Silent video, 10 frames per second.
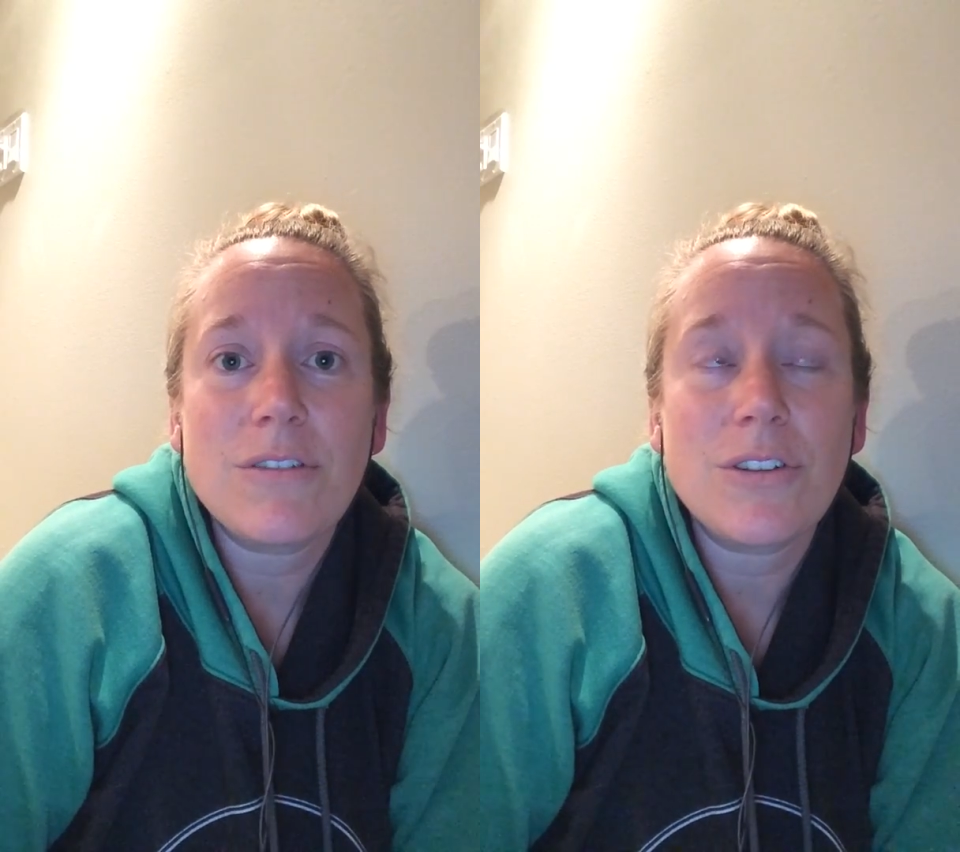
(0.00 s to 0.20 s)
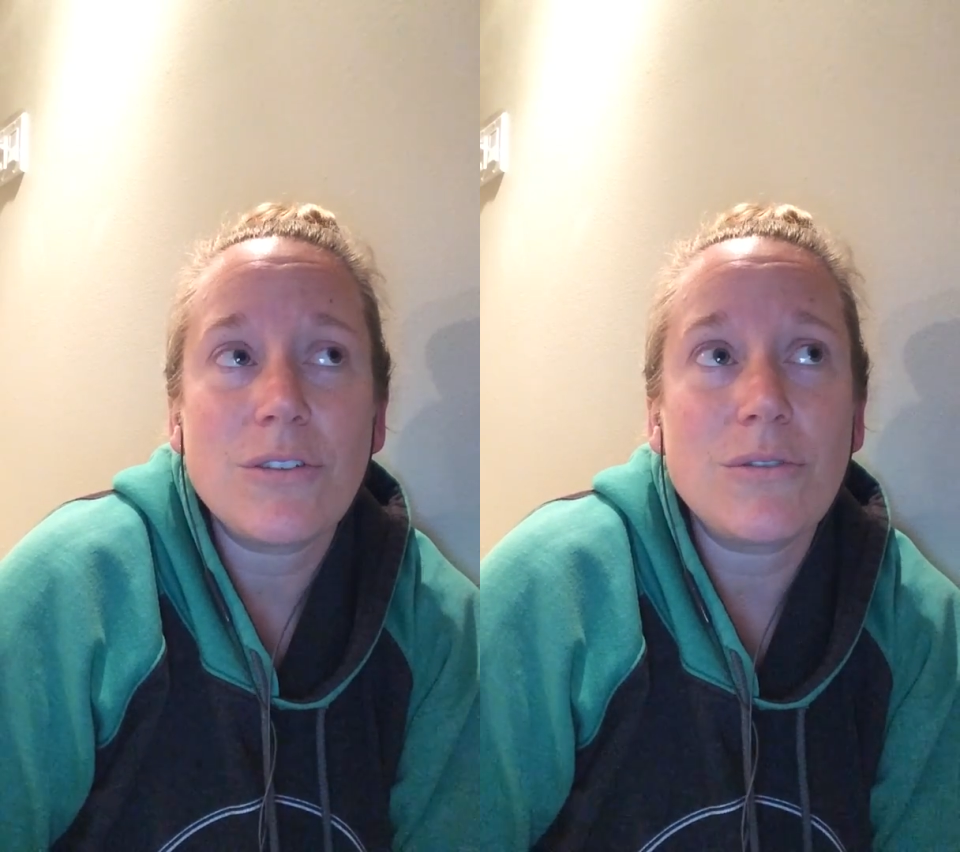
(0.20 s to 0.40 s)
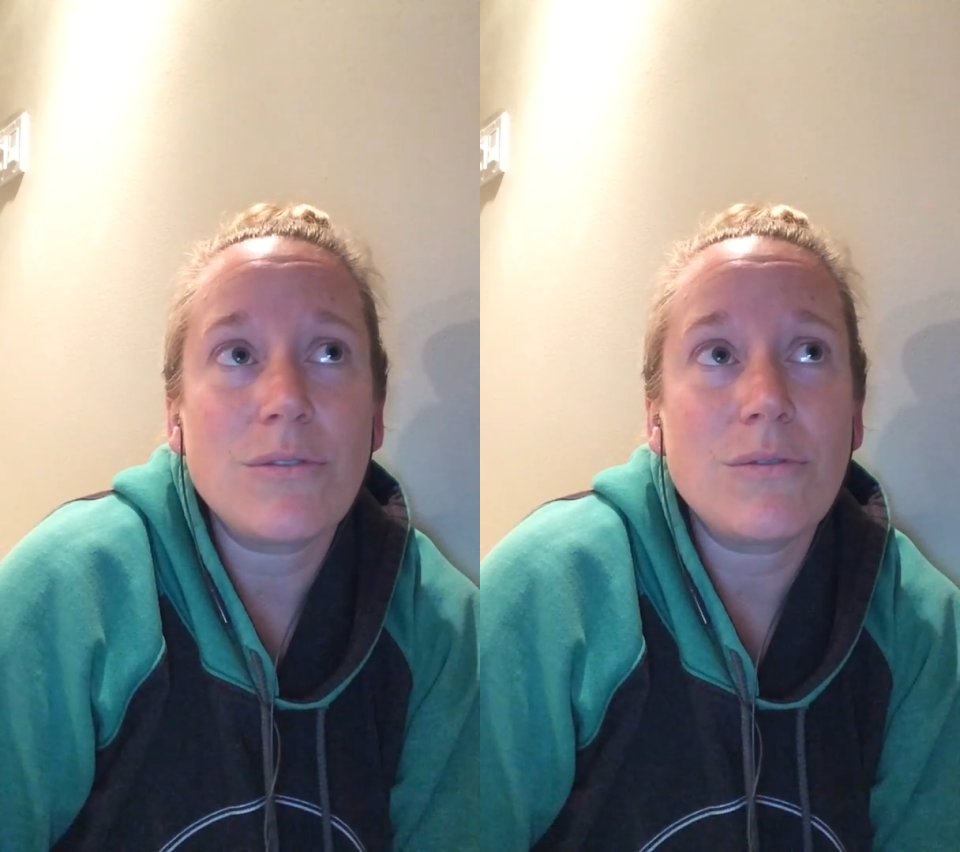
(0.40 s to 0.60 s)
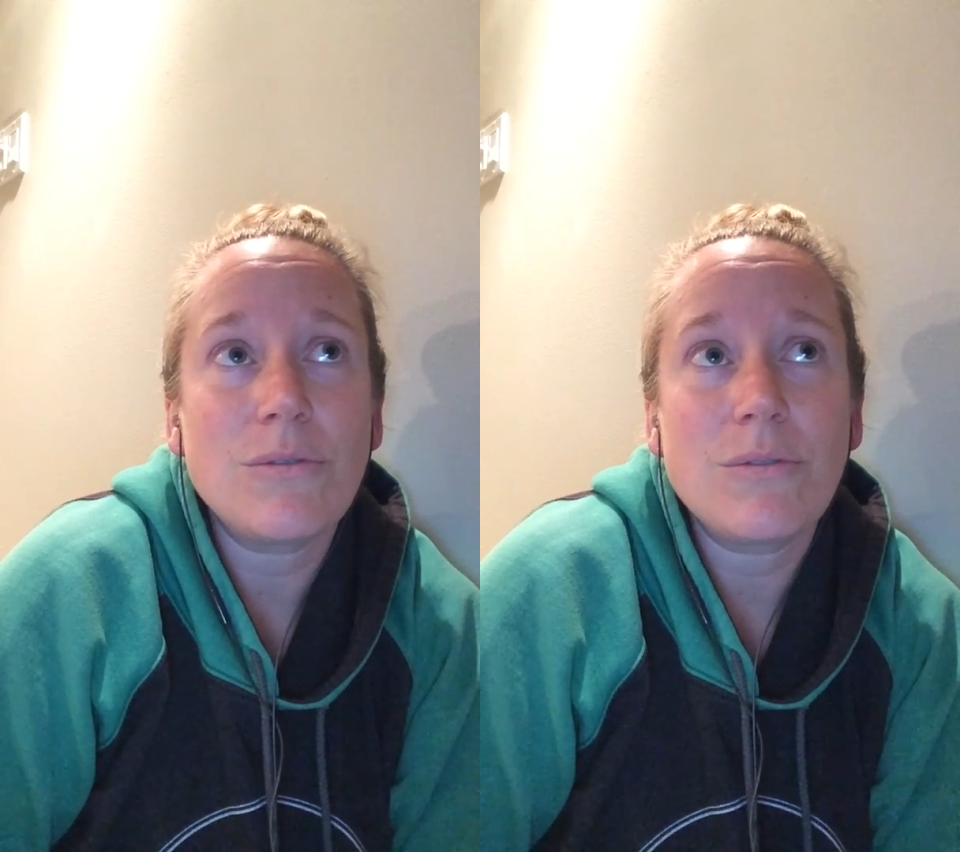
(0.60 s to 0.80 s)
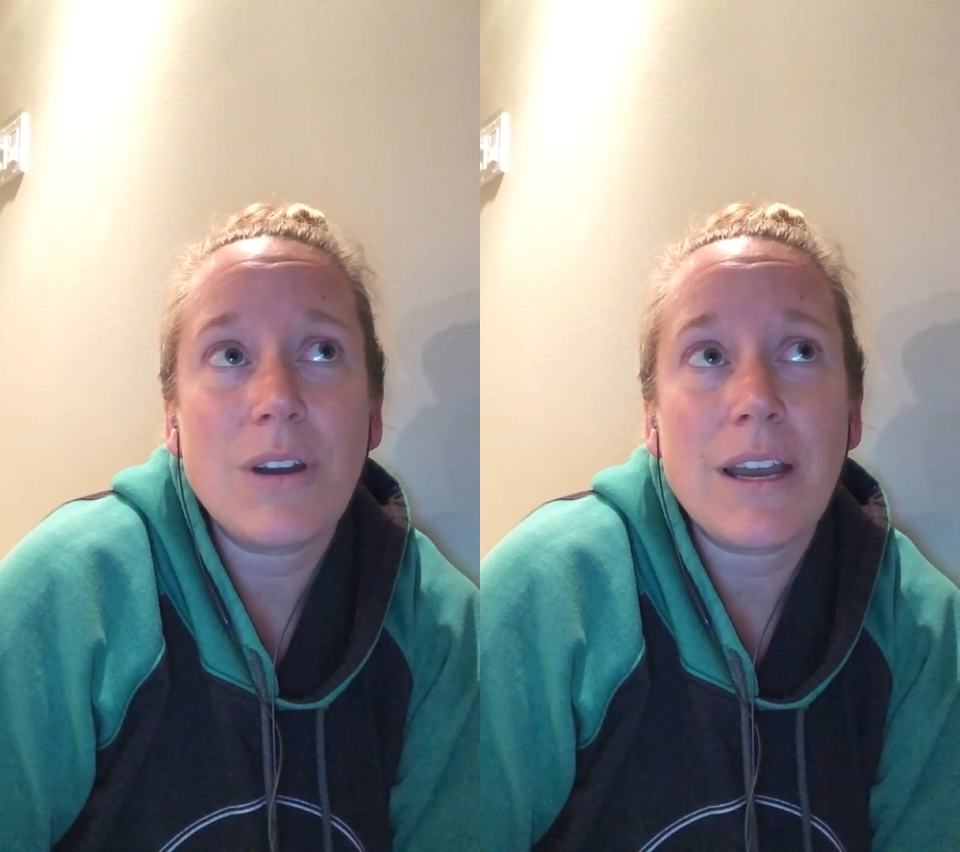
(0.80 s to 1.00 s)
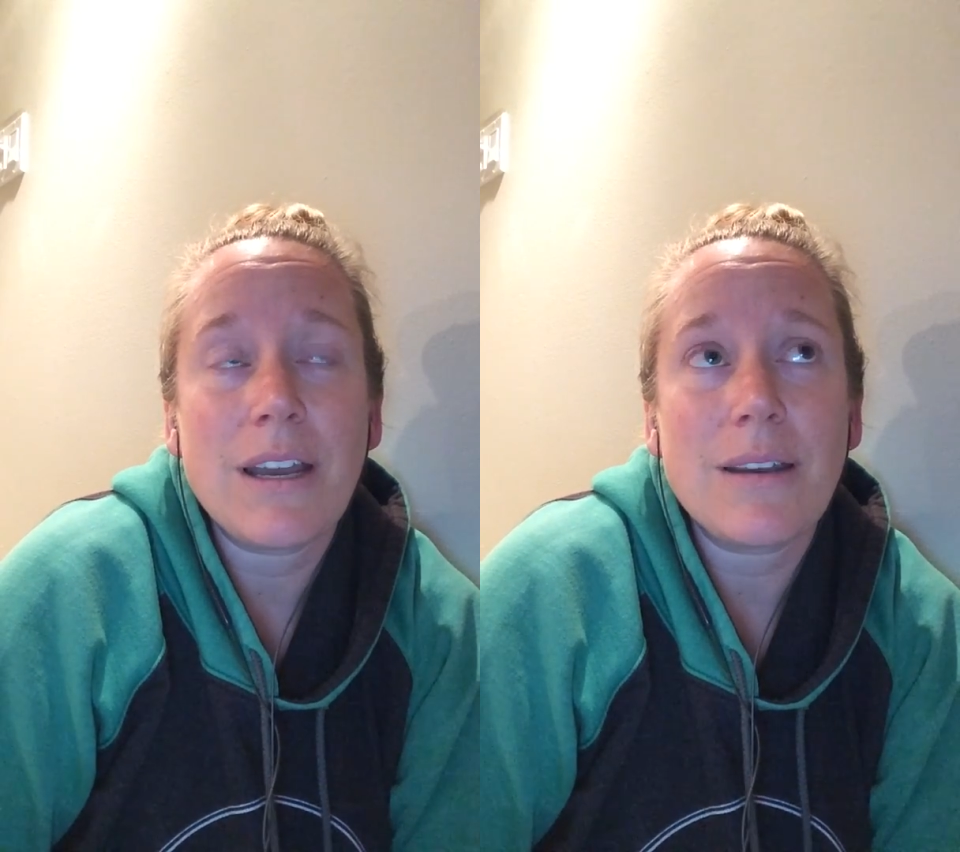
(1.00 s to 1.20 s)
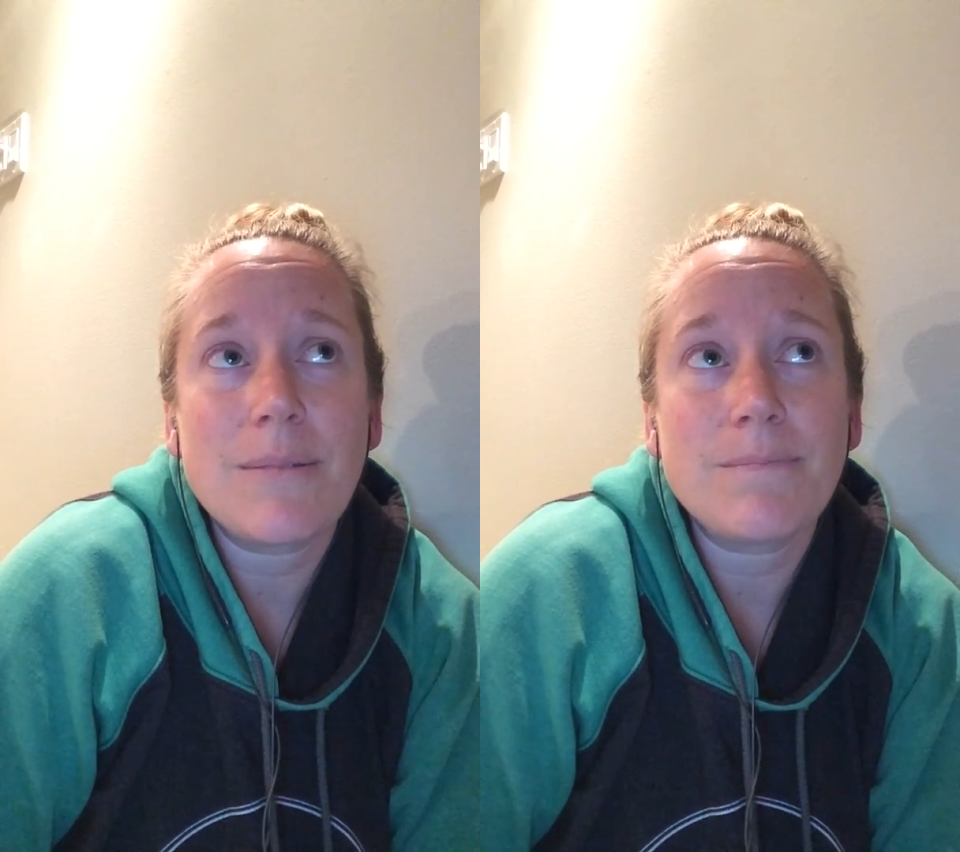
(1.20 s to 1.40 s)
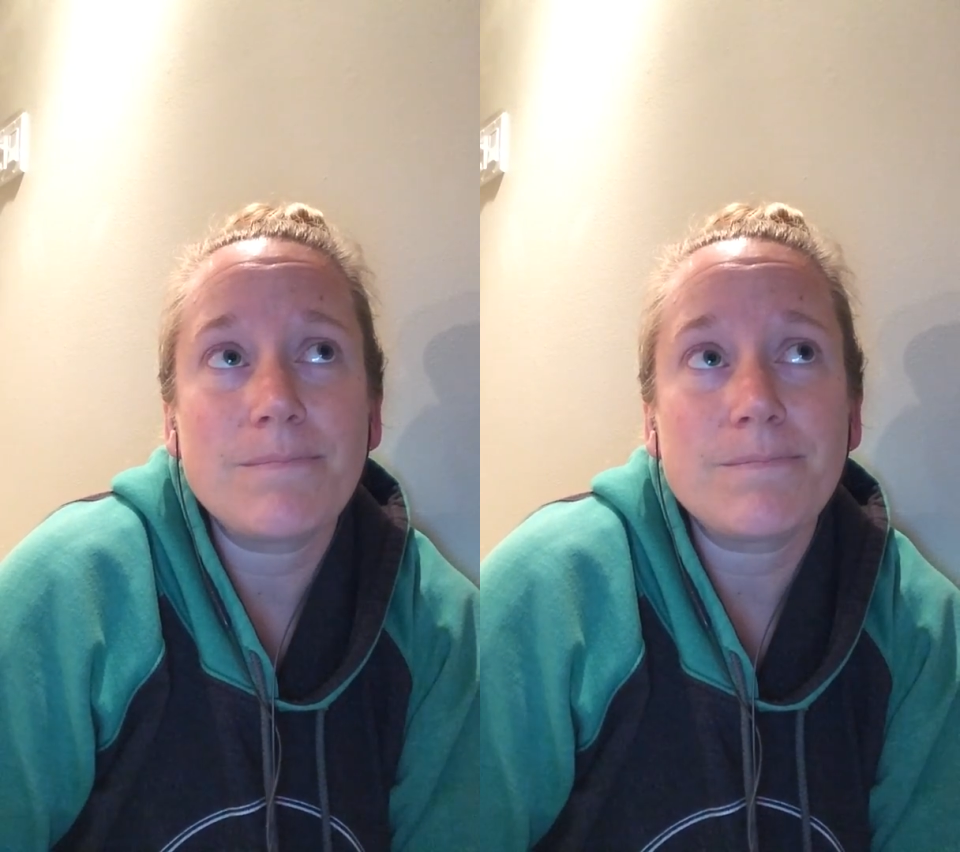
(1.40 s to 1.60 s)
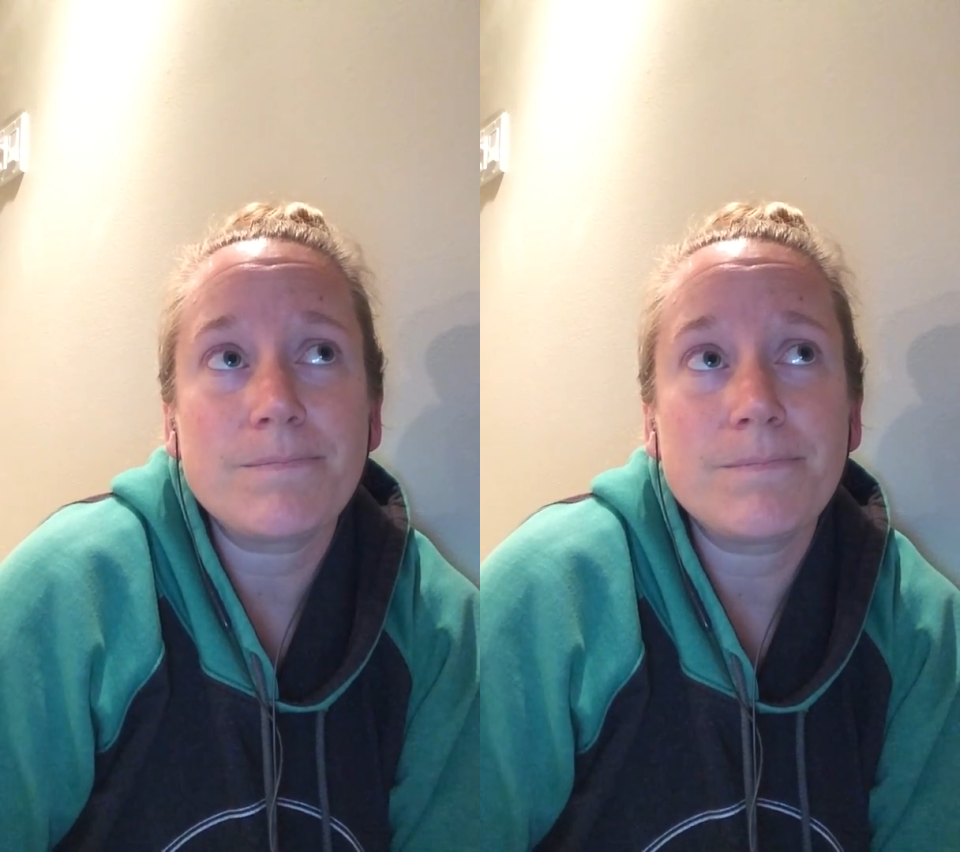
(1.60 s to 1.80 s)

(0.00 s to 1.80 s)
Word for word: do um,